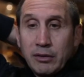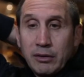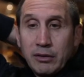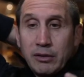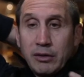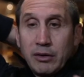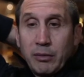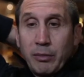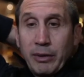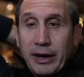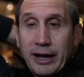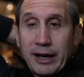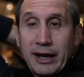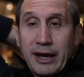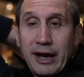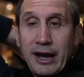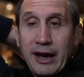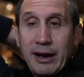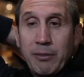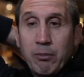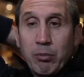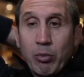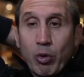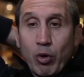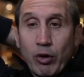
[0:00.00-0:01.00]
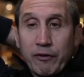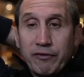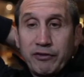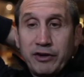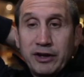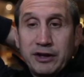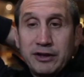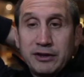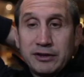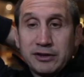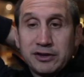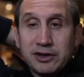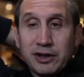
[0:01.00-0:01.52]
my game morphed
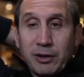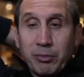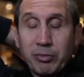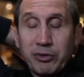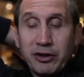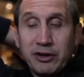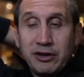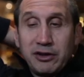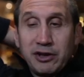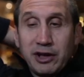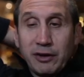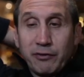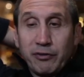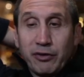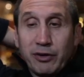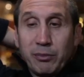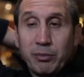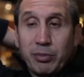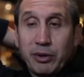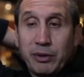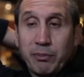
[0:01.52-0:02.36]
into something different.